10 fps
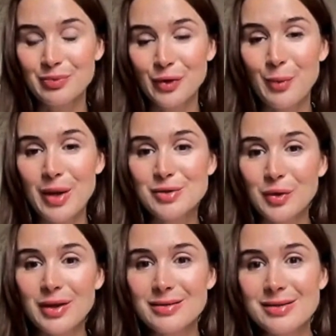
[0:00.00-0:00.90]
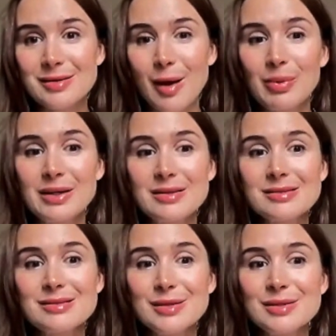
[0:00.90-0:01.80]
to make sure that these
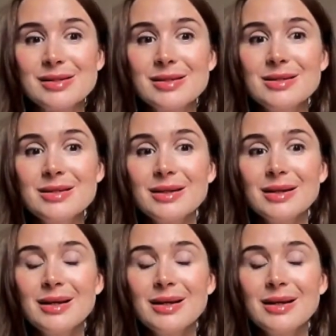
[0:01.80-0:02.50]
companies succeed